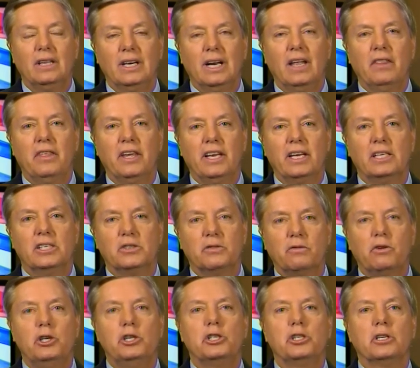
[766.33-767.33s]
then I think
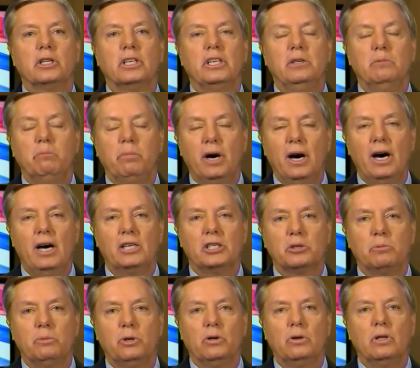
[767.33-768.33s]
it's virtually
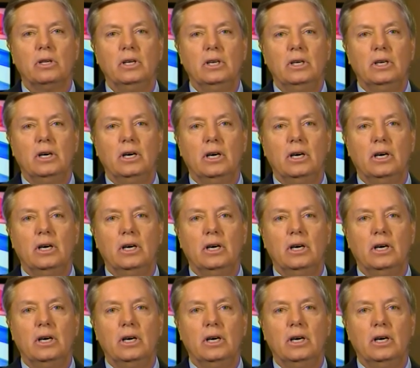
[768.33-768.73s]
impossible